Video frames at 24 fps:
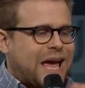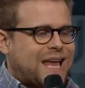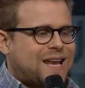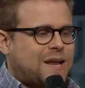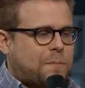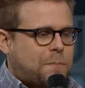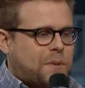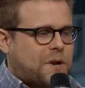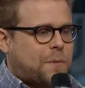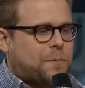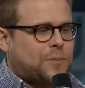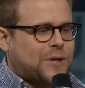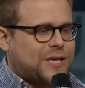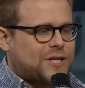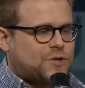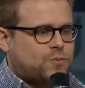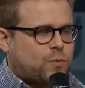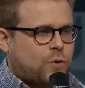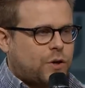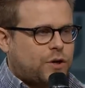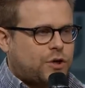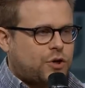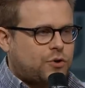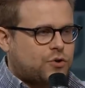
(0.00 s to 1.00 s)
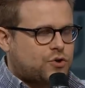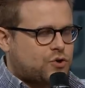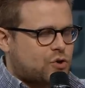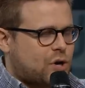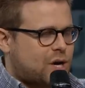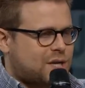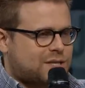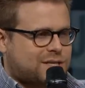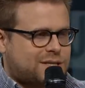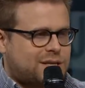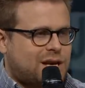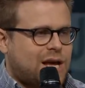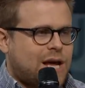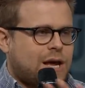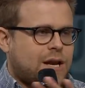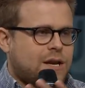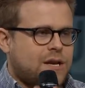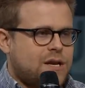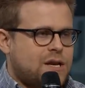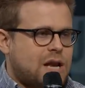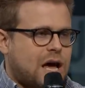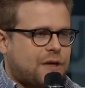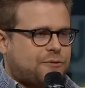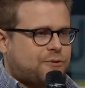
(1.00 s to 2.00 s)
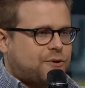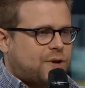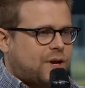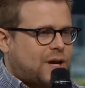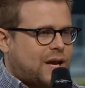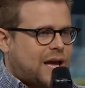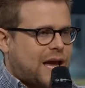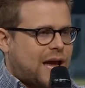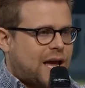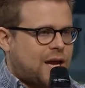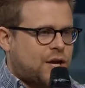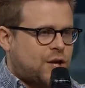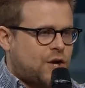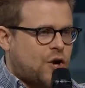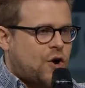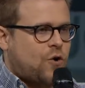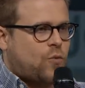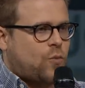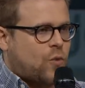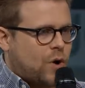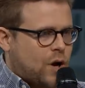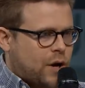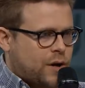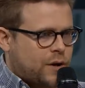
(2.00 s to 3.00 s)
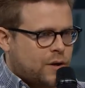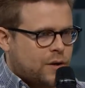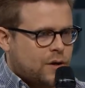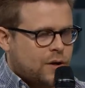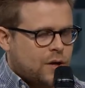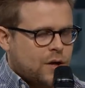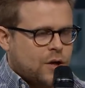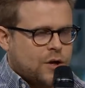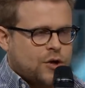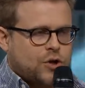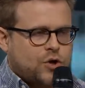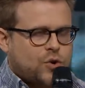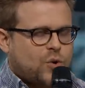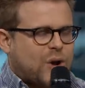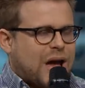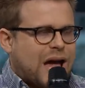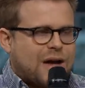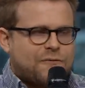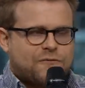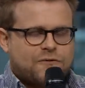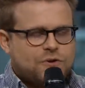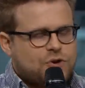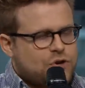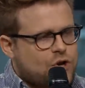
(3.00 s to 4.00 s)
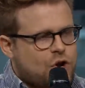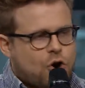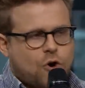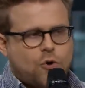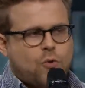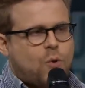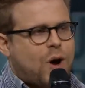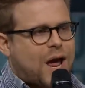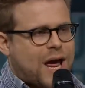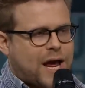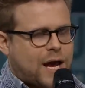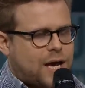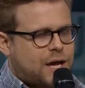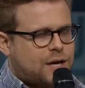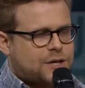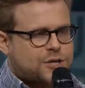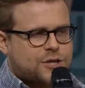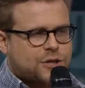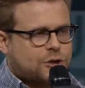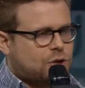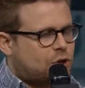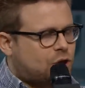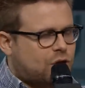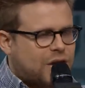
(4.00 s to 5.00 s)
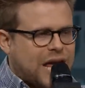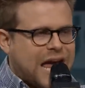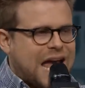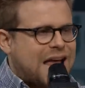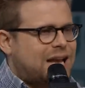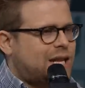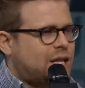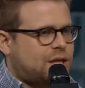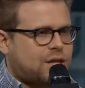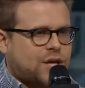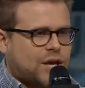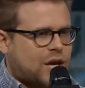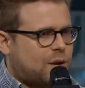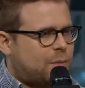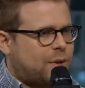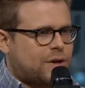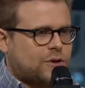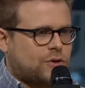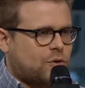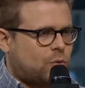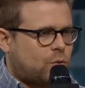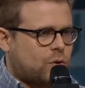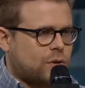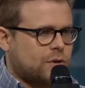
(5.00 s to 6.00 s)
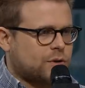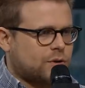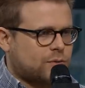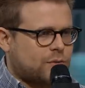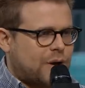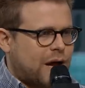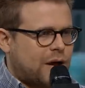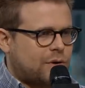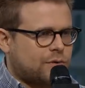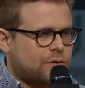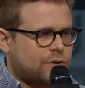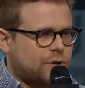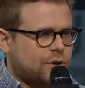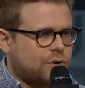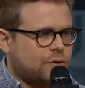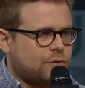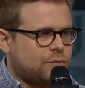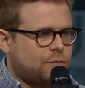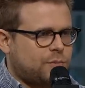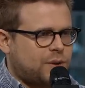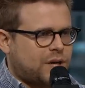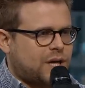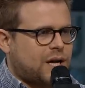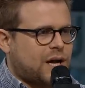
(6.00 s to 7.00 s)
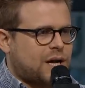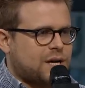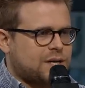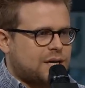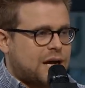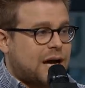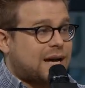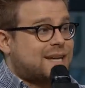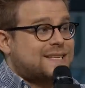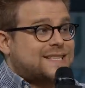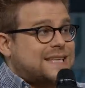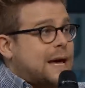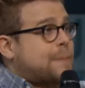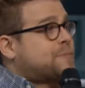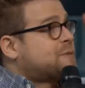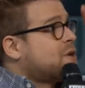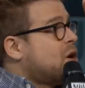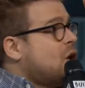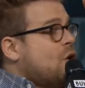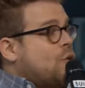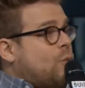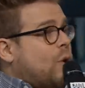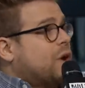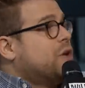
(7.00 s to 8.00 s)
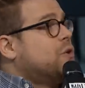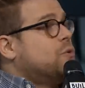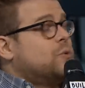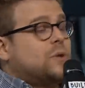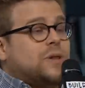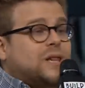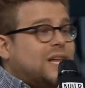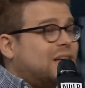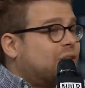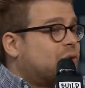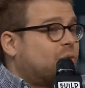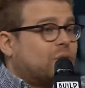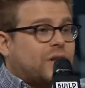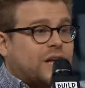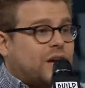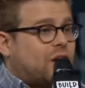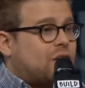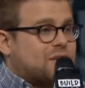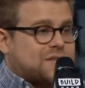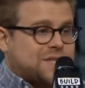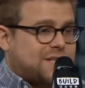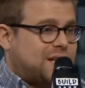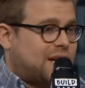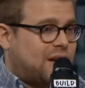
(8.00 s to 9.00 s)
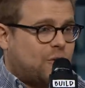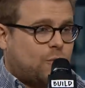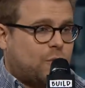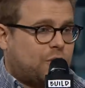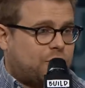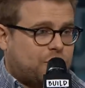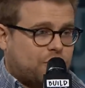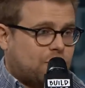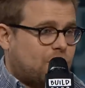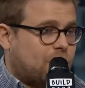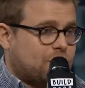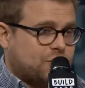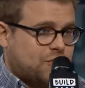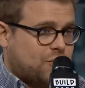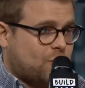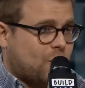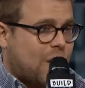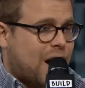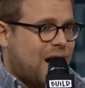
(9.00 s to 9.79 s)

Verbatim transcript: end up in a place where you trust nothing and no one, you have no way to learn anything about the world around you, because except what you literally are seeing with your own two